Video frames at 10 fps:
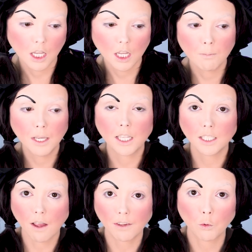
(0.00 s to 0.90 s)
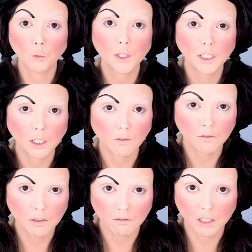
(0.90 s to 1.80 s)
he begins having really
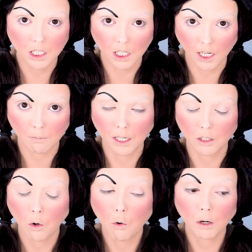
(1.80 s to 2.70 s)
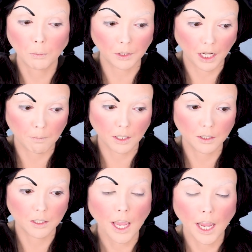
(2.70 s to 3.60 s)
vivid nightmares, horrible
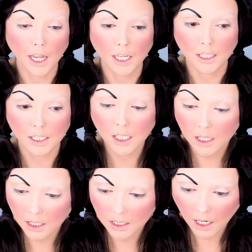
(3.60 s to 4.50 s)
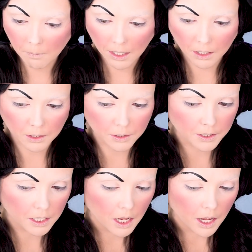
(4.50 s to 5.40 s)
nightmares, and in these
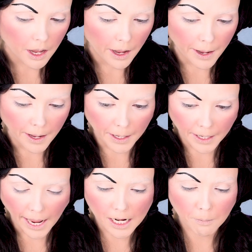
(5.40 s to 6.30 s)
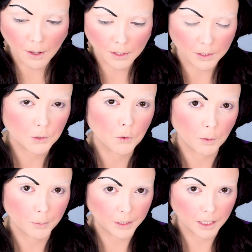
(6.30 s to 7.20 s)
nightmares uh, Annabelle is
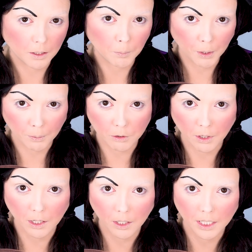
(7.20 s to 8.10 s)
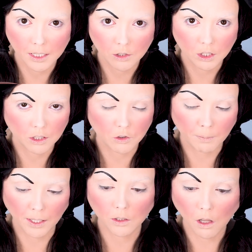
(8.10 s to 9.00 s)
normally the perpetrator. He's just
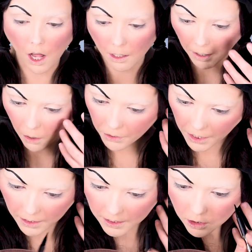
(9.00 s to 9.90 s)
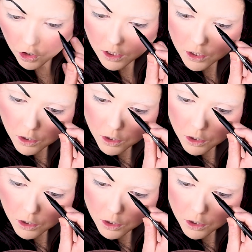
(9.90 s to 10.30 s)
dreaming a lot about things that she's